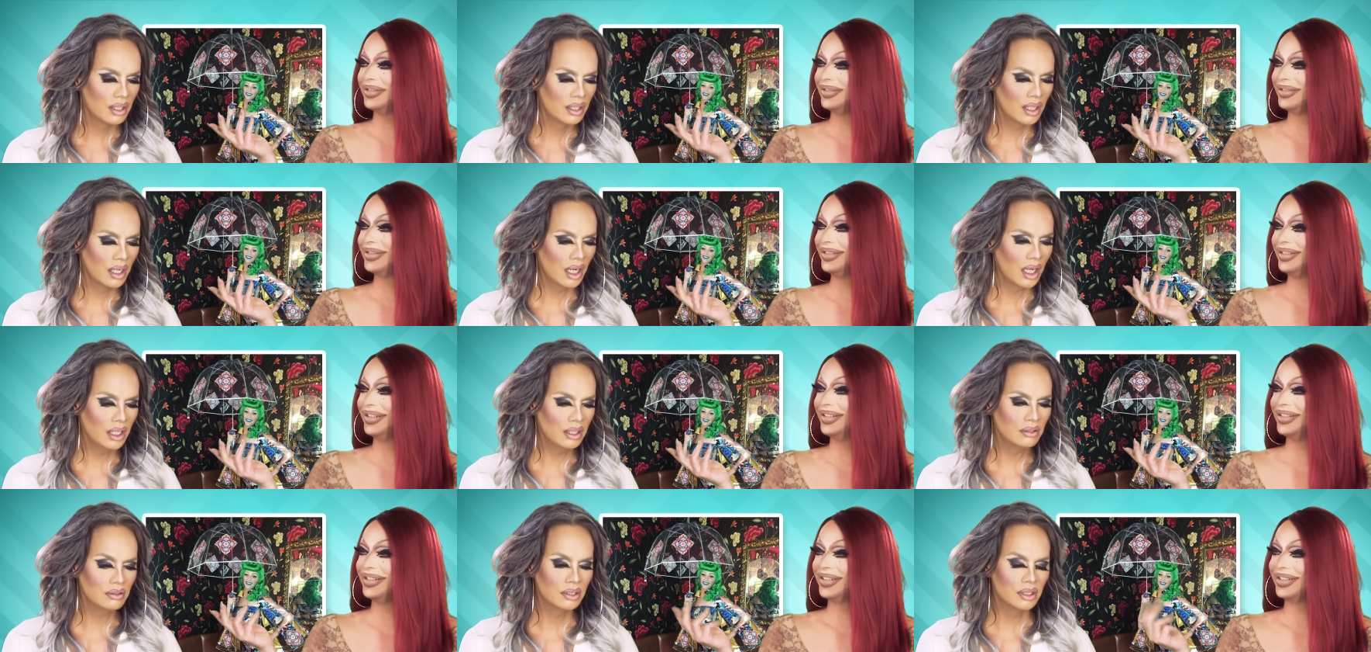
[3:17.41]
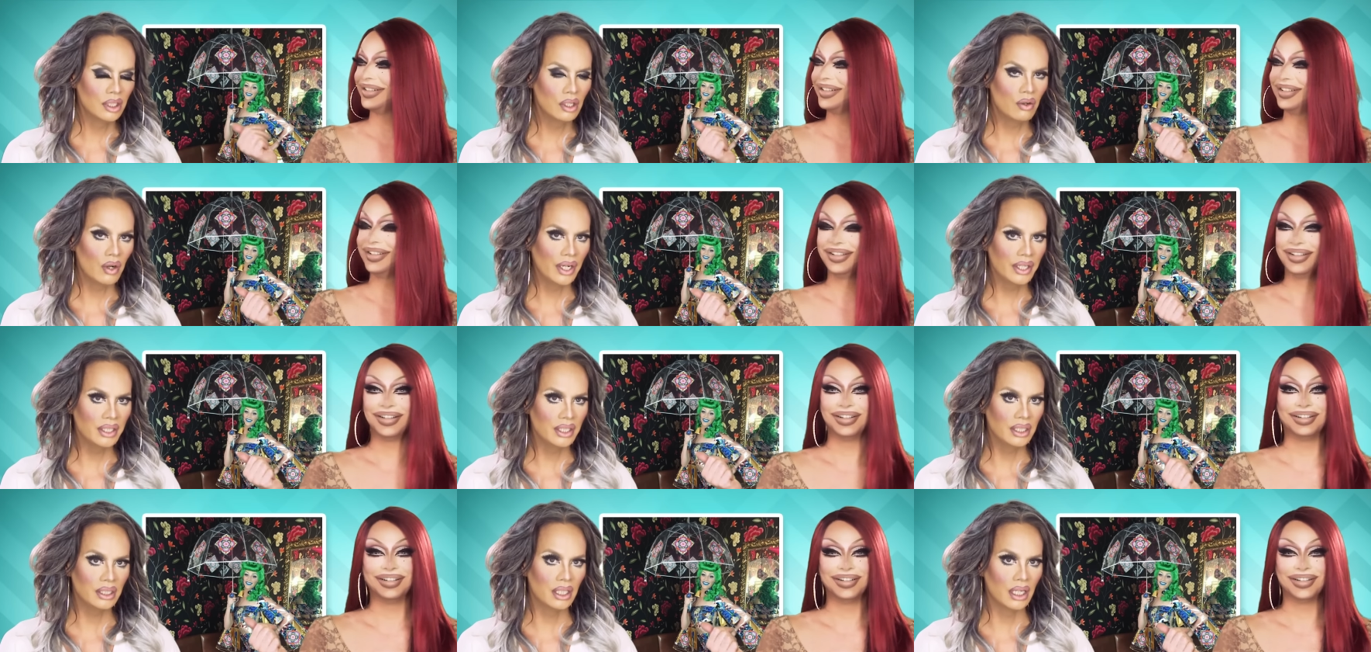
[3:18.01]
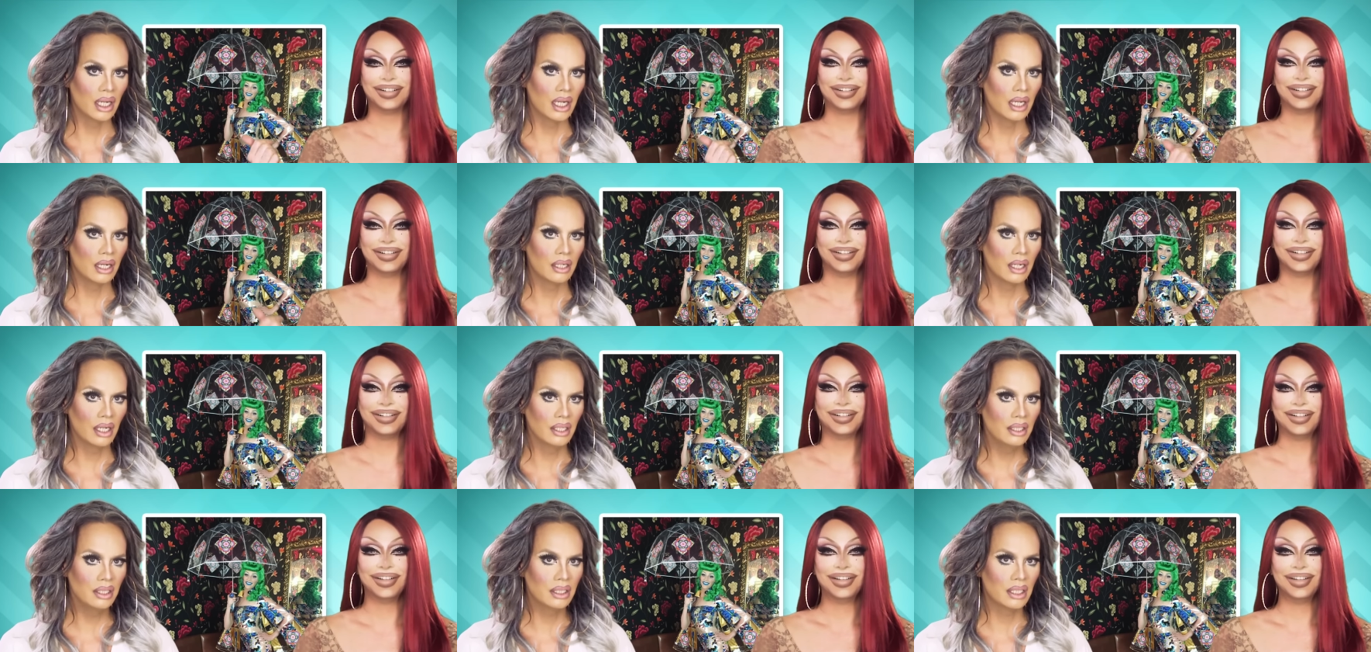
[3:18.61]
Speaker 1: I don't know. I need that. I
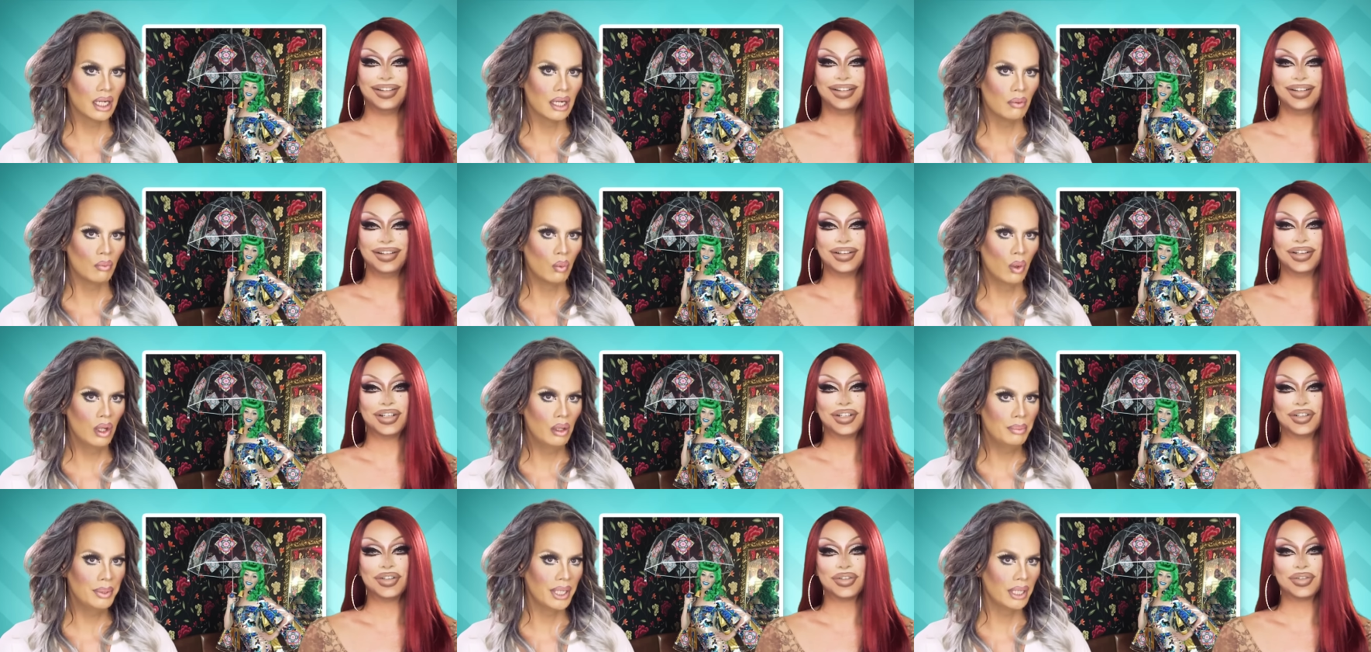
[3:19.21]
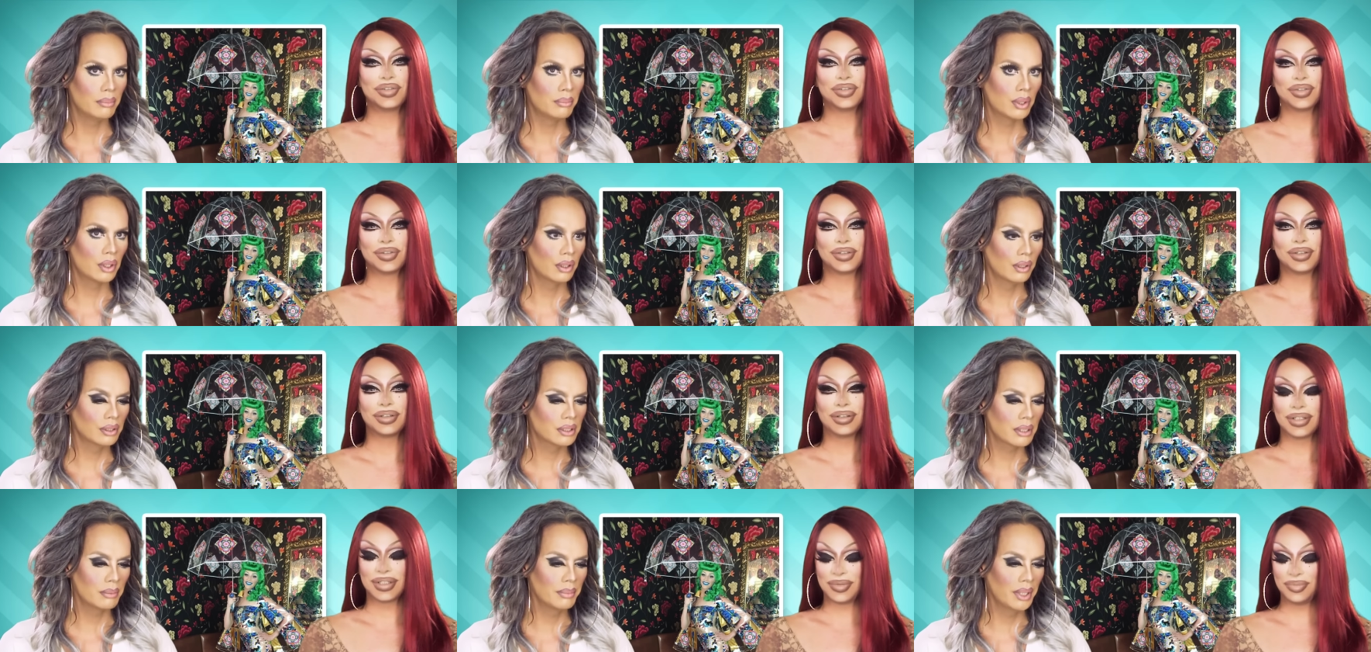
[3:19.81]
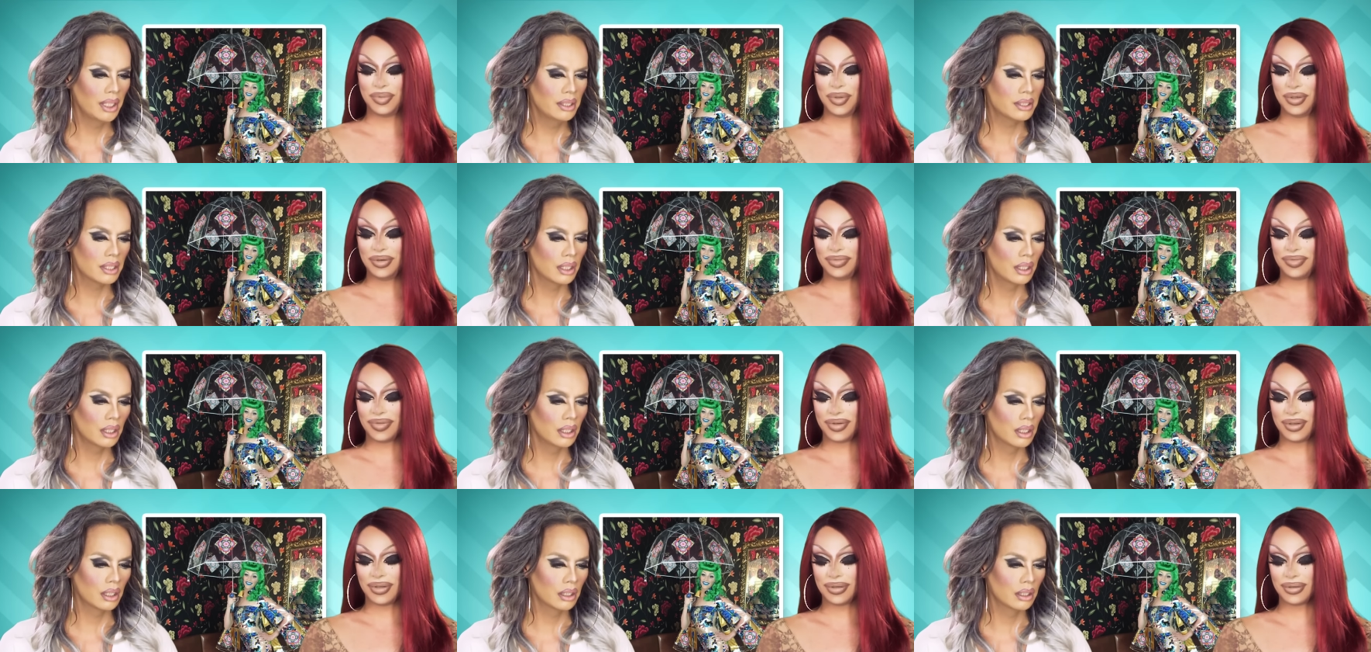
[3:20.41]
need that wallpaper. It's amazing. It's
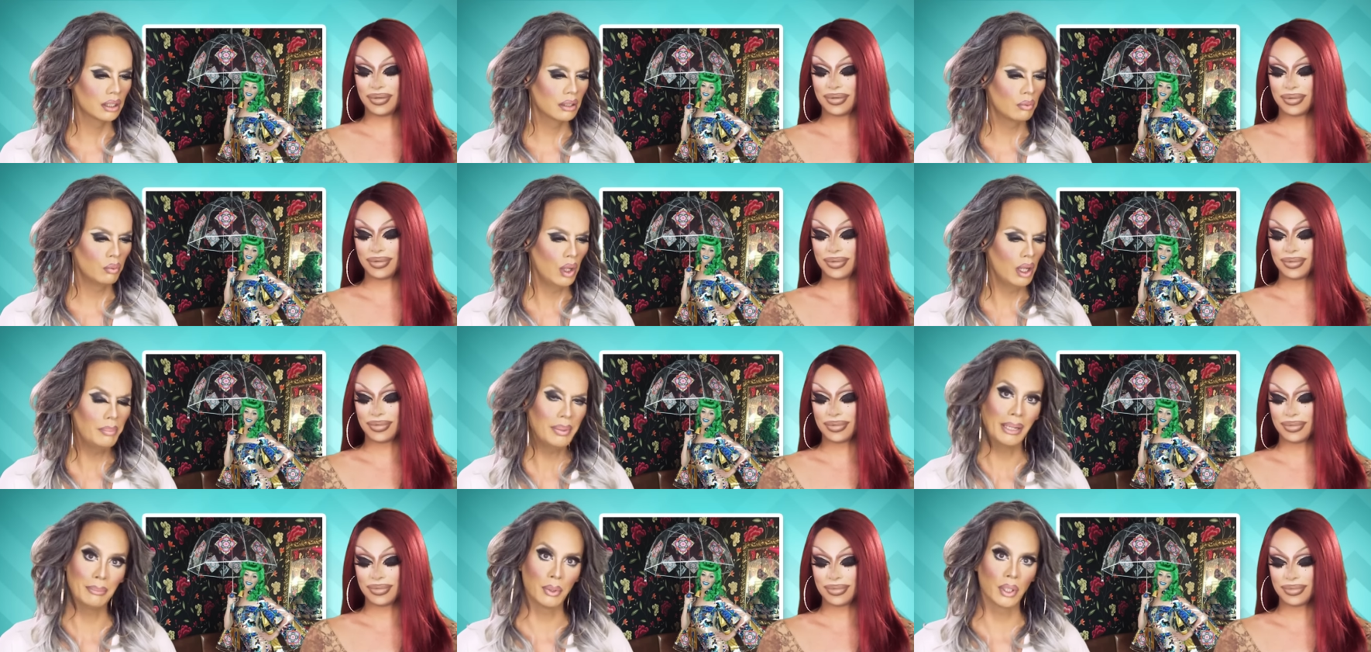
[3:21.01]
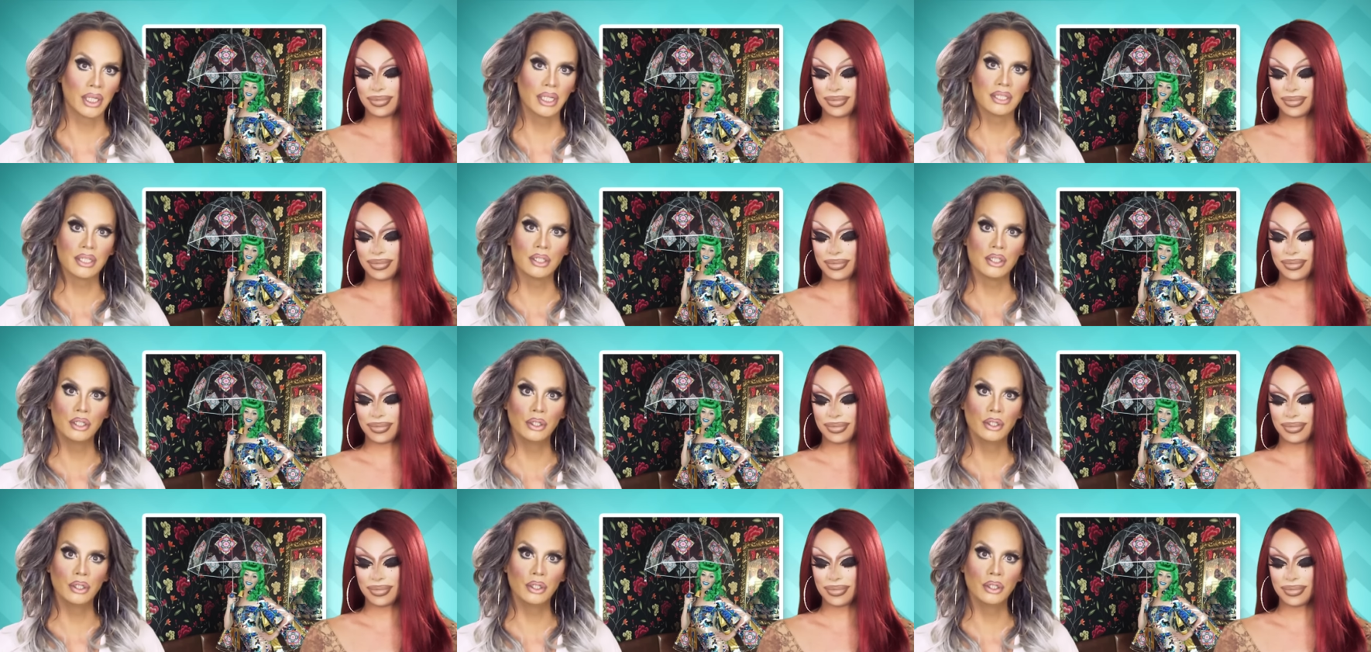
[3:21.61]
beautiful. The wallpaper gets a